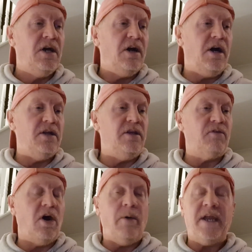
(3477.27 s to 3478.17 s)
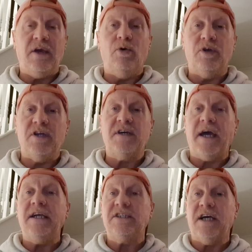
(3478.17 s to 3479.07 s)
and you've got to edit all your
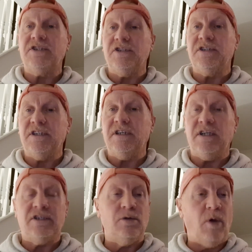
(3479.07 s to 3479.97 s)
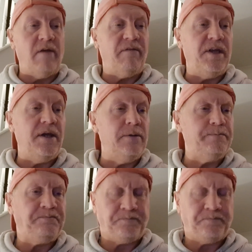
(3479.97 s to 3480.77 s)
day sessions into one video.